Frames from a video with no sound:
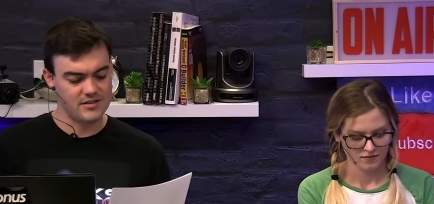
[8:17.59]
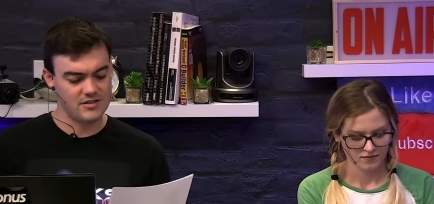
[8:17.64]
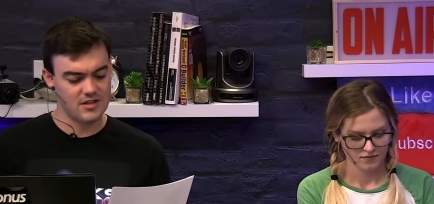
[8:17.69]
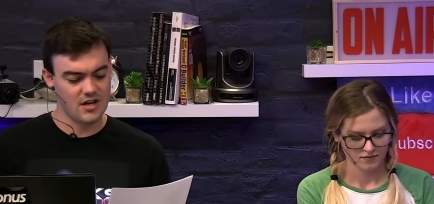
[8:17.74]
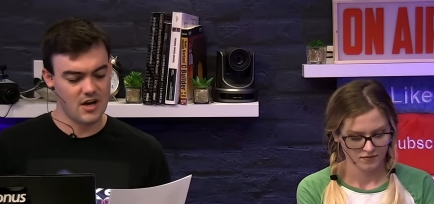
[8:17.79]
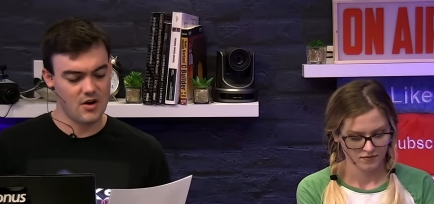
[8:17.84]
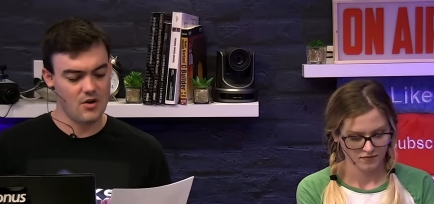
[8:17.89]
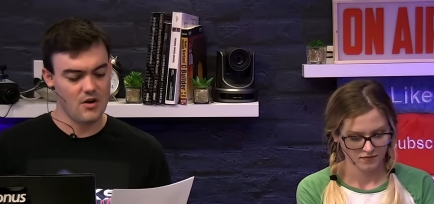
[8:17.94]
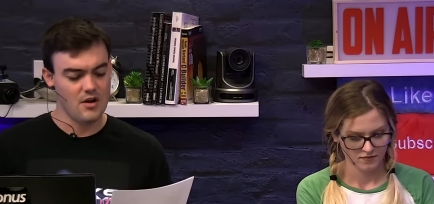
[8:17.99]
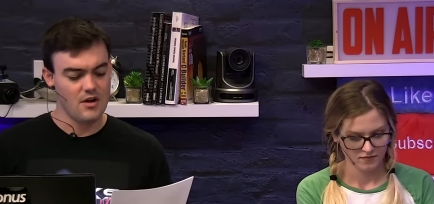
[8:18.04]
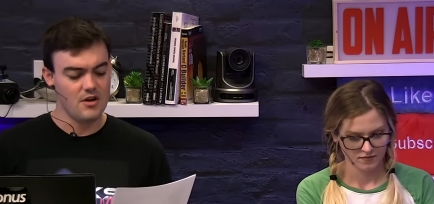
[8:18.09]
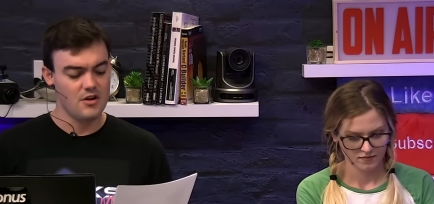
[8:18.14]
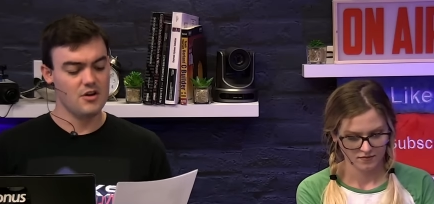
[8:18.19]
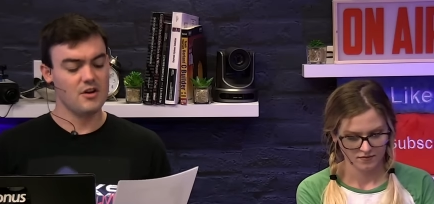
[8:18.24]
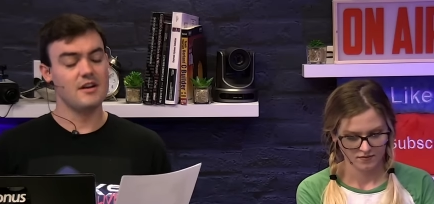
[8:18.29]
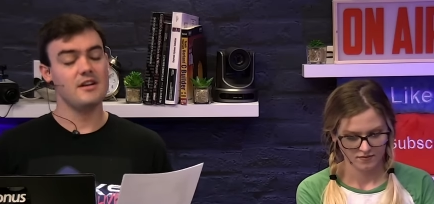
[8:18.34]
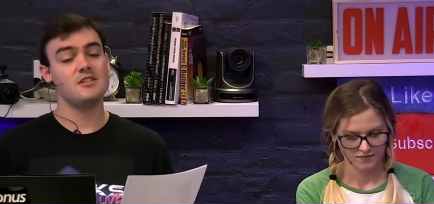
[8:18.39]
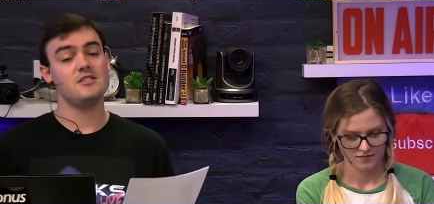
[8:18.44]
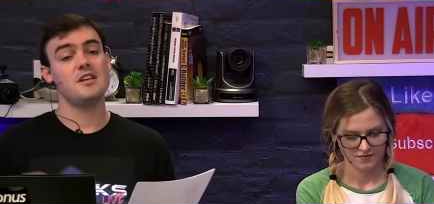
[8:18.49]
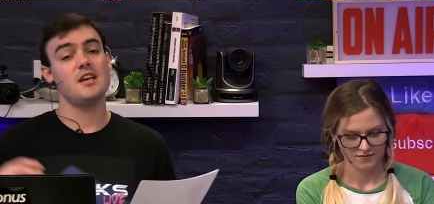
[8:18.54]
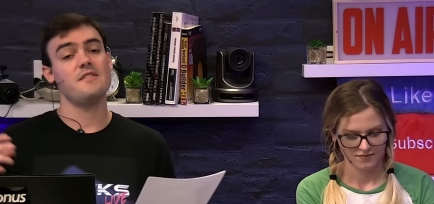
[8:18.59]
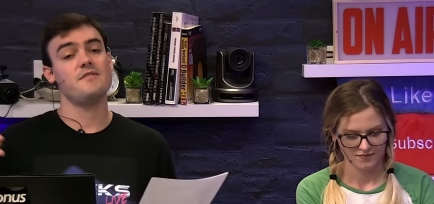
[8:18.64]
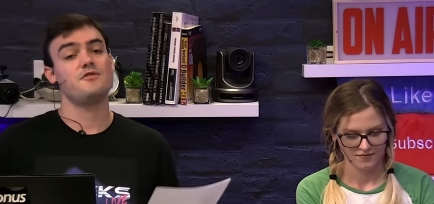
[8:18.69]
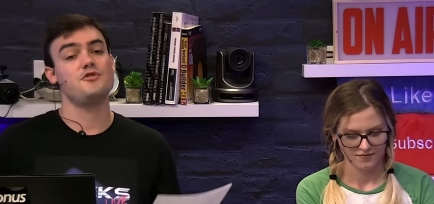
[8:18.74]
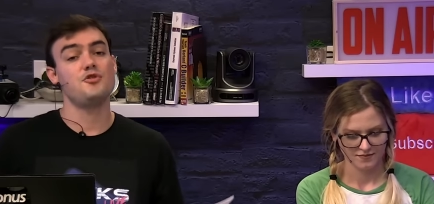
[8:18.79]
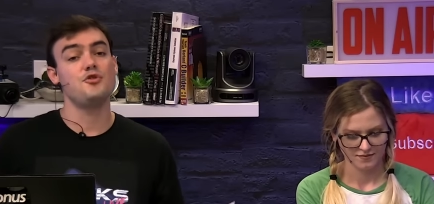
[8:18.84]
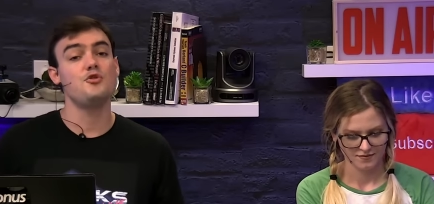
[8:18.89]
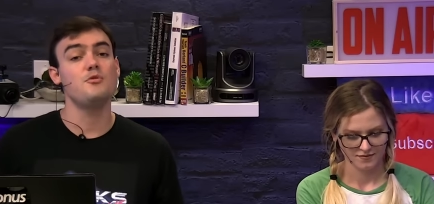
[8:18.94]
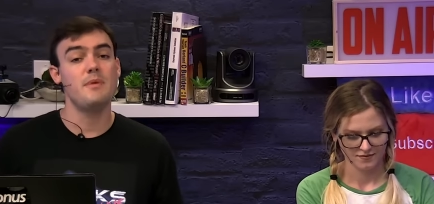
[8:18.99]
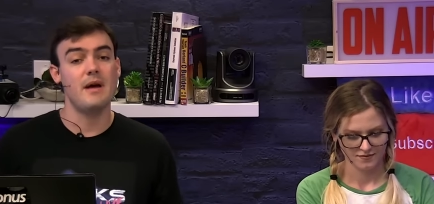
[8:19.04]
Speaker 1: So you're going to save
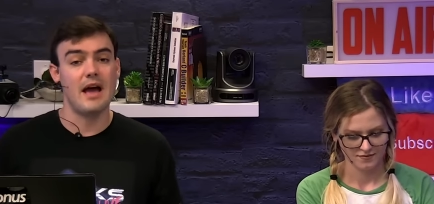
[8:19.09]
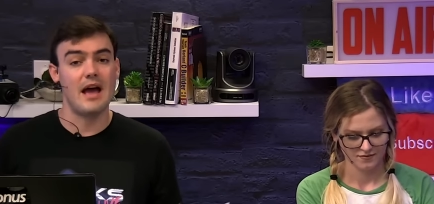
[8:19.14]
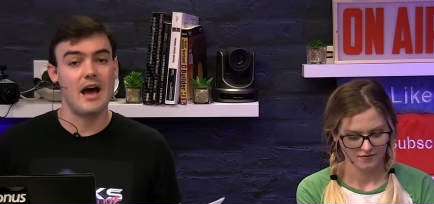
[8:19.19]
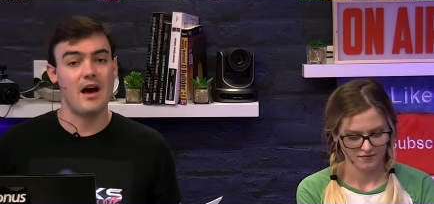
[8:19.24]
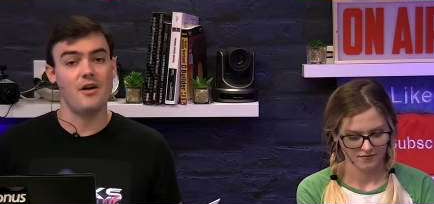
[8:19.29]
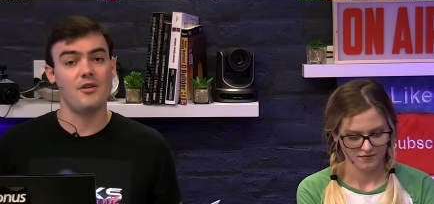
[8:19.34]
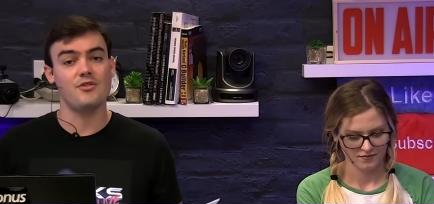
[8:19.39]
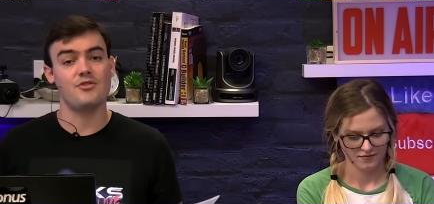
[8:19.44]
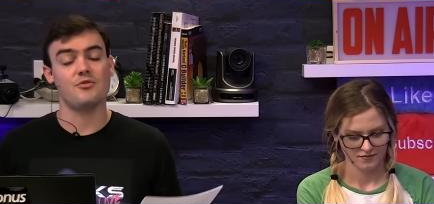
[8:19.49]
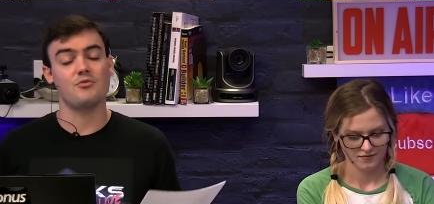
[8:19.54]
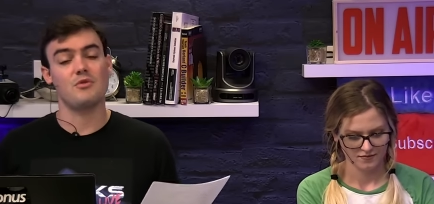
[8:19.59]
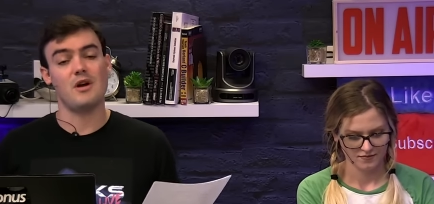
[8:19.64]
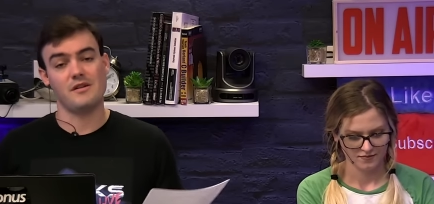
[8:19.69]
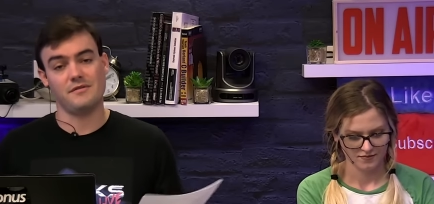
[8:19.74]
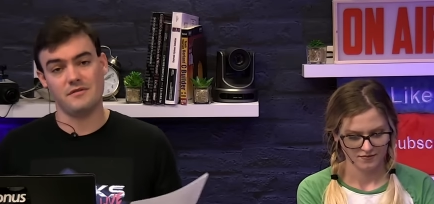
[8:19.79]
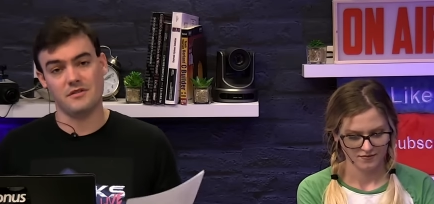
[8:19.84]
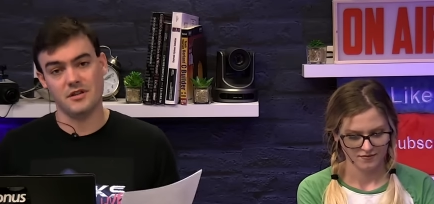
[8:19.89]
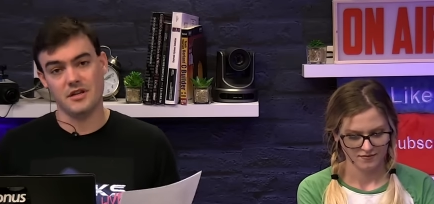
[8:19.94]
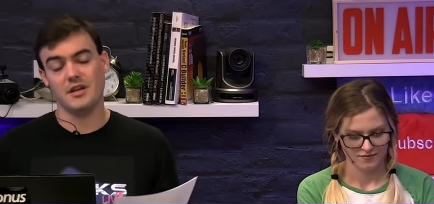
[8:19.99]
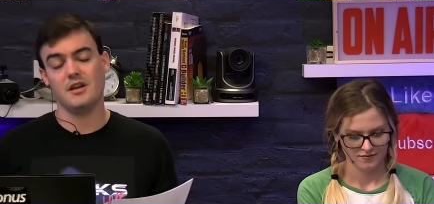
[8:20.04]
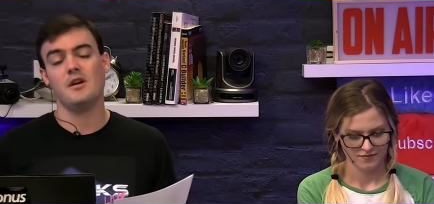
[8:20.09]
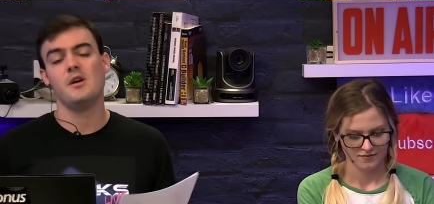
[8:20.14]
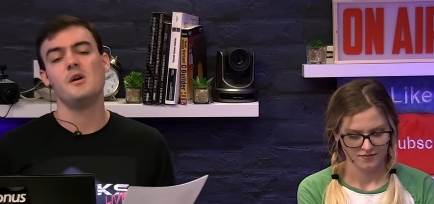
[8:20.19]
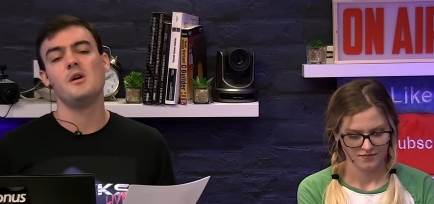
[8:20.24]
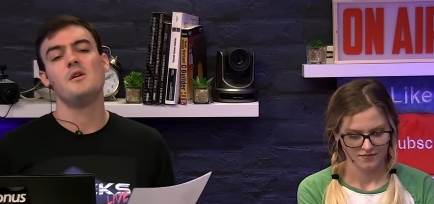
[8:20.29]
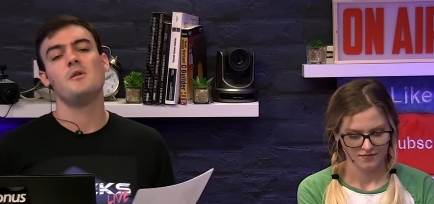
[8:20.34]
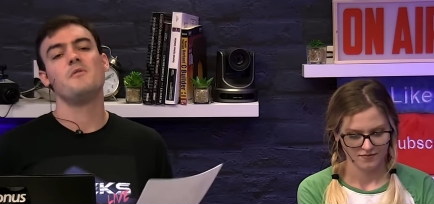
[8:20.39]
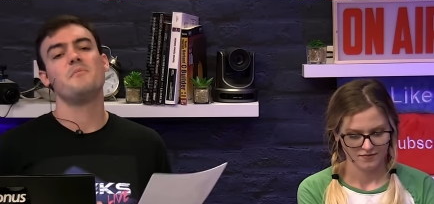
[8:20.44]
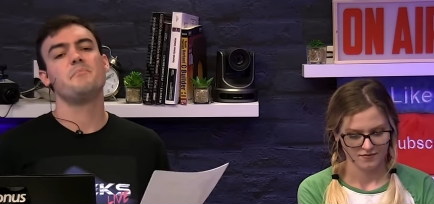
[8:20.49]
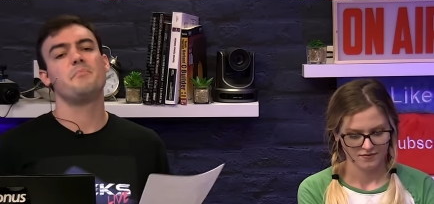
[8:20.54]
two pounds roughly
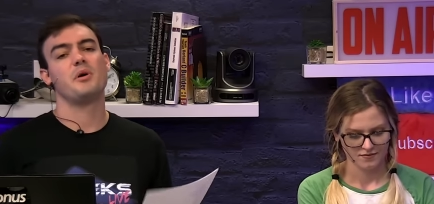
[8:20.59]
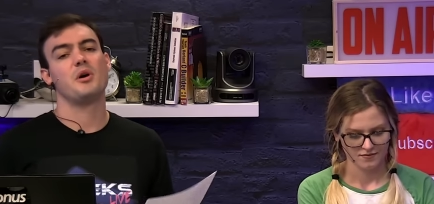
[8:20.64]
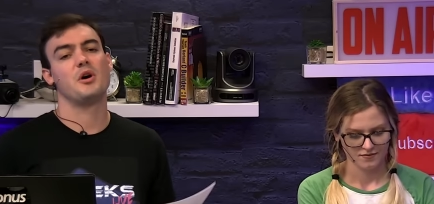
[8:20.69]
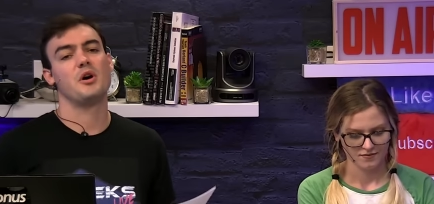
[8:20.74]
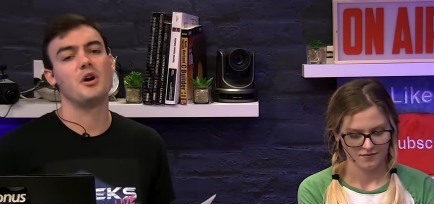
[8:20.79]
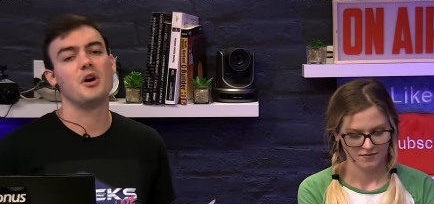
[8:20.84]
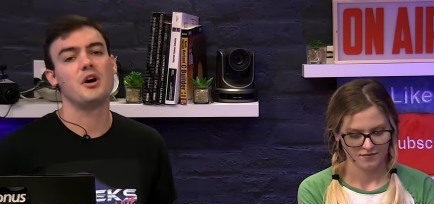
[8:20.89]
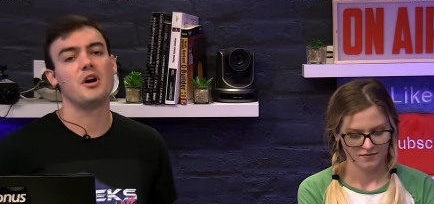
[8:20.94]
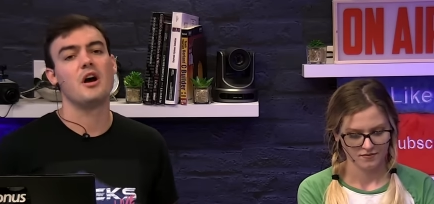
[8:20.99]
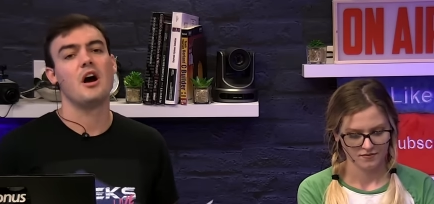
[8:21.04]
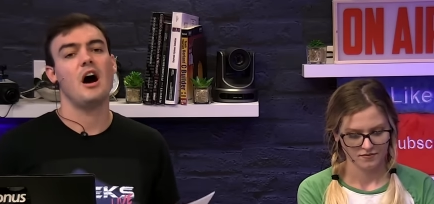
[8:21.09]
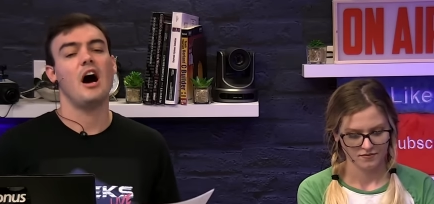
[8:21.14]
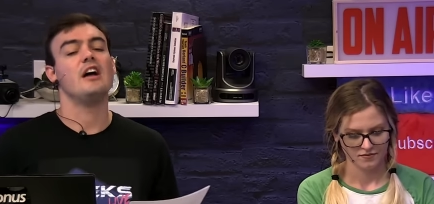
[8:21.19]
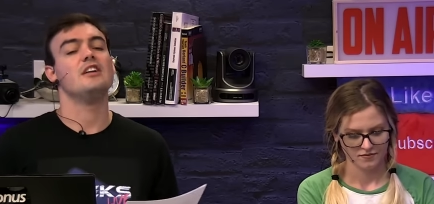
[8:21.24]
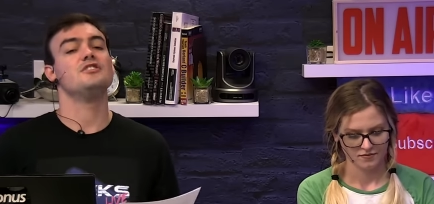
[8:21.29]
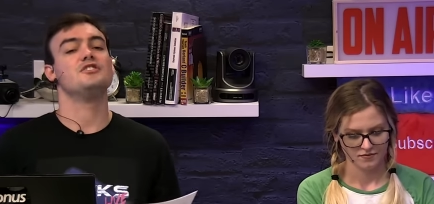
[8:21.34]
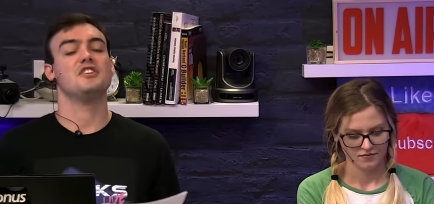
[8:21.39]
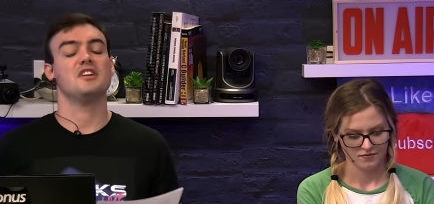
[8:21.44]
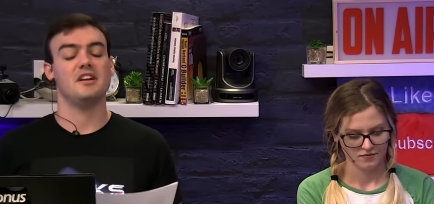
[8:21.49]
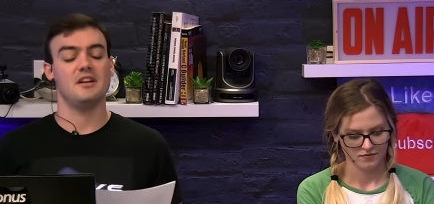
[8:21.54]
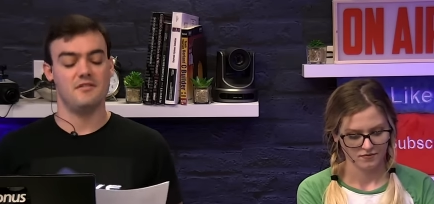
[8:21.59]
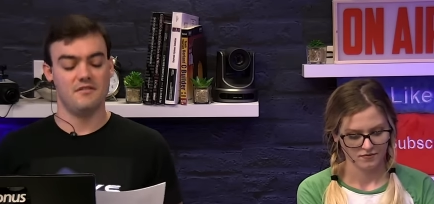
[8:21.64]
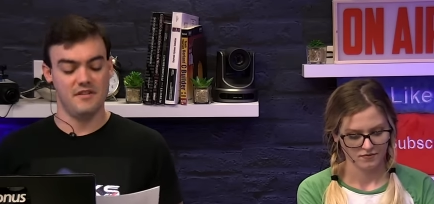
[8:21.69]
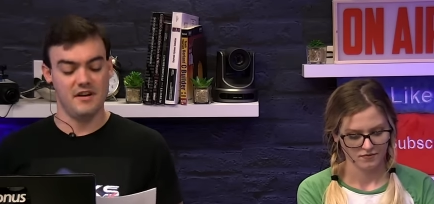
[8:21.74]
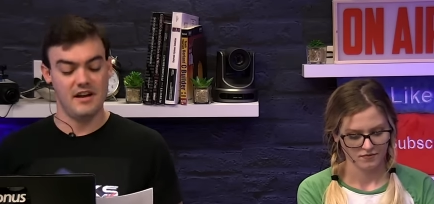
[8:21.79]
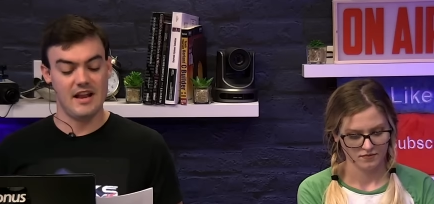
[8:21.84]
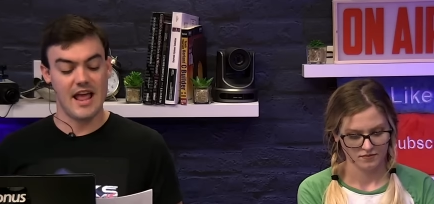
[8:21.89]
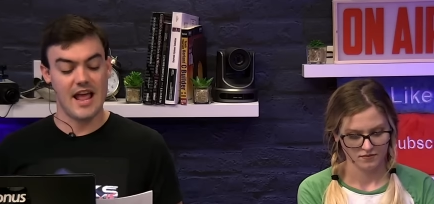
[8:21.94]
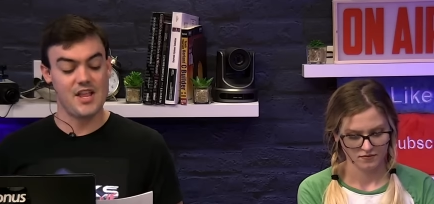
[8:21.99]
per one hundred feet.